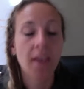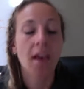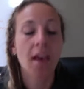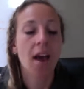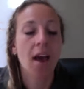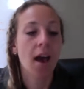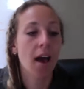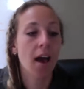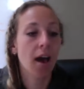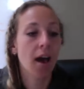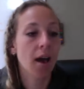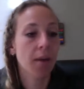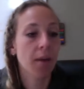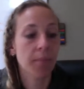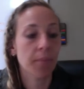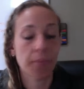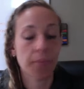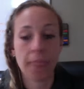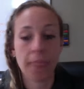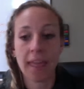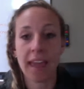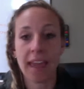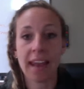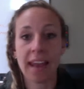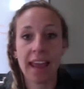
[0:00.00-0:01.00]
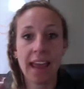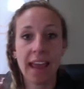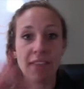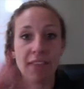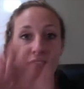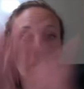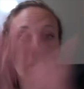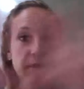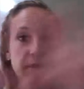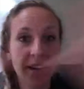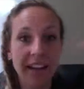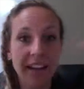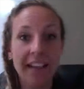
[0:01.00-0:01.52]
And
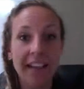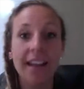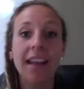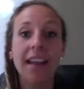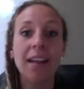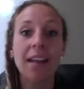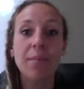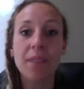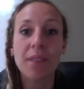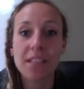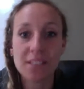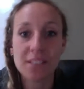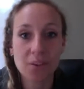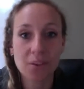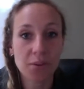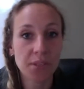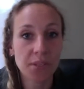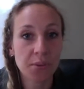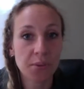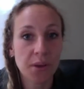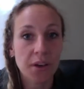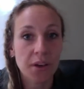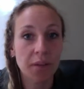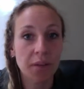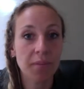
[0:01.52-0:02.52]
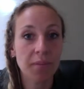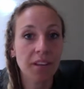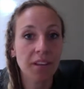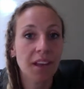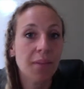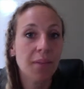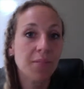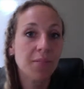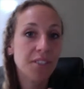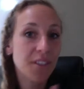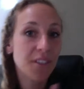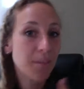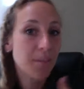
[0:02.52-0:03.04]
everybody and anybody's always welcome to
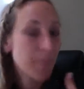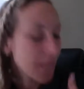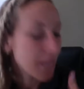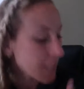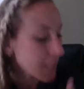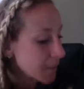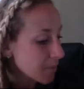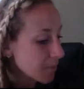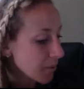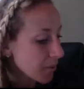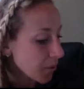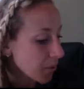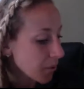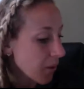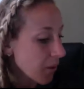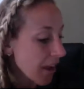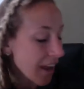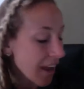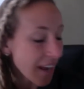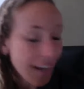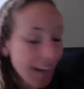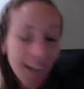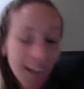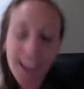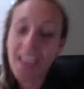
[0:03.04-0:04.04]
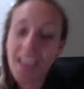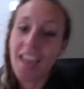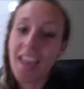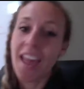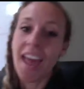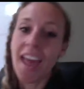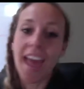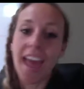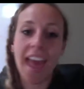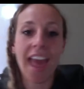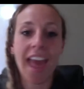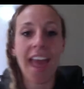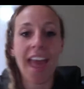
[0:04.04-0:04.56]
come to the Pittsburgh one,
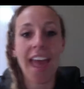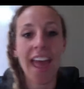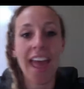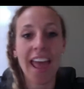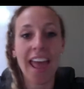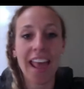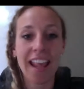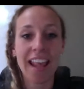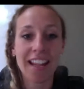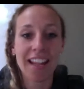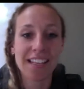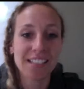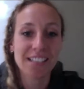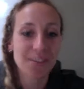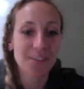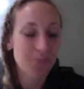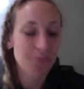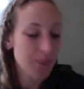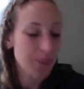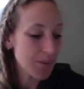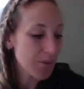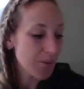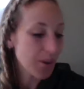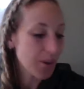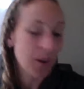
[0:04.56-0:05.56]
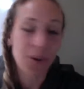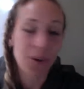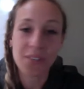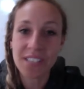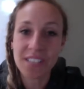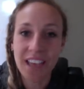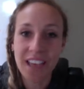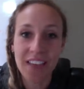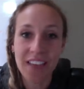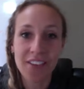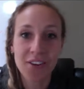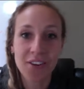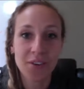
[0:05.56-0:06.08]
and we will go
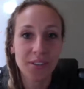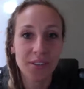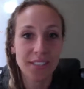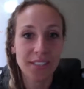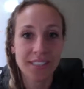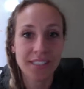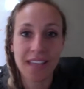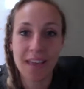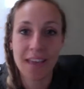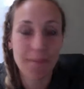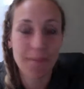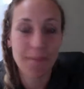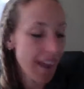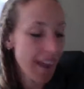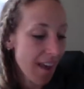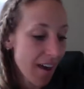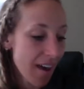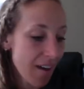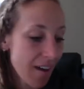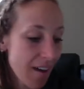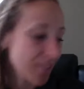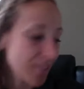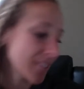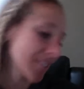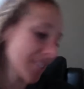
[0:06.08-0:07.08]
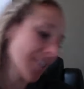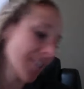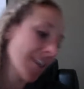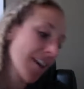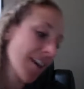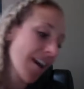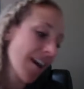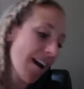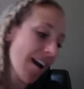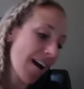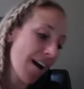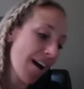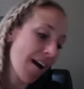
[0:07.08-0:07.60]
together. You can stay at my house.
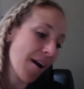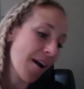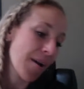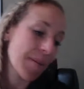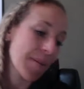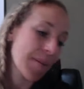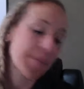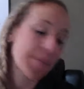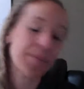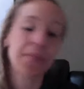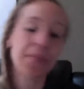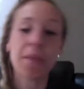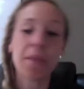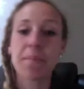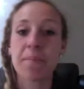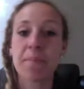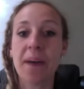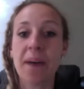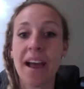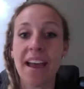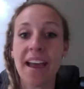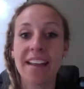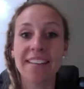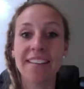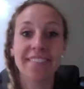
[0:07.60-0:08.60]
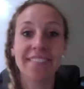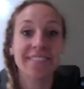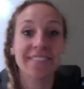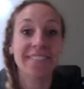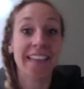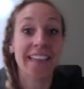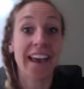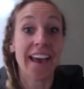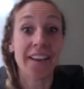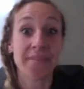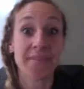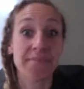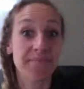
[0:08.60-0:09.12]
But
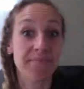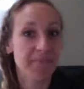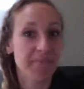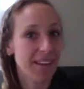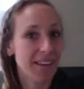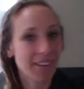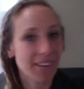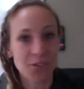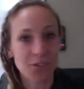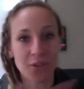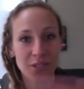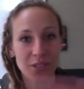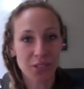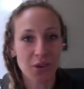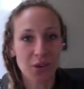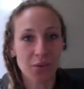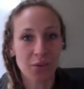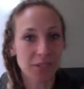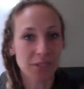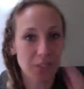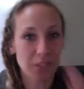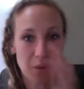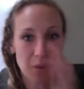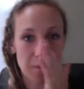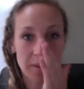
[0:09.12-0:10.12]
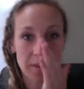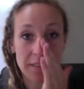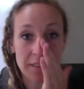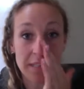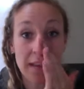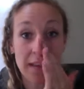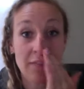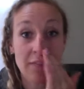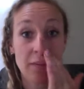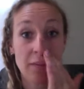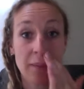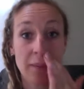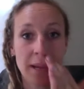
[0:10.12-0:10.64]
yeah, my door is always open to
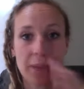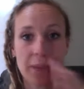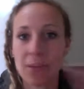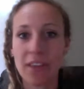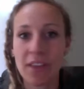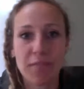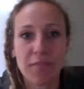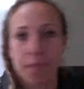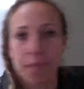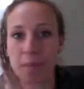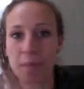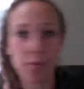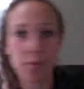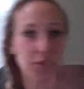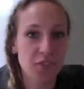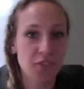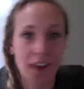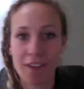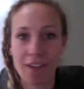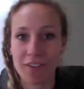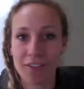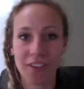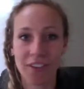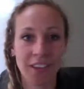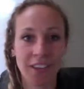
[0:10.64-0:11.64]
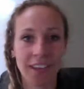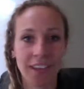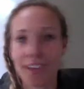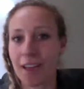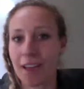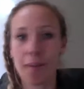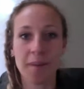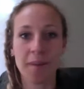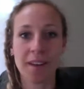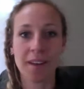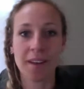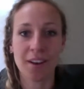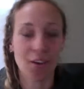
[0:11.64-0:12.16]
everybody. We have people traveling and
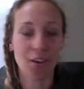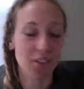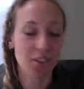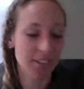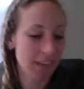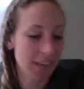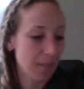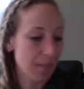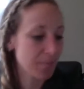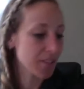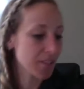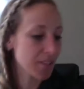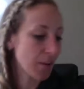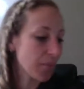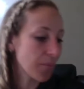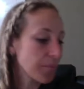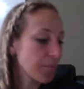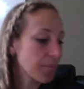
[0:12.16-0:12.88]
coming in all the time. So,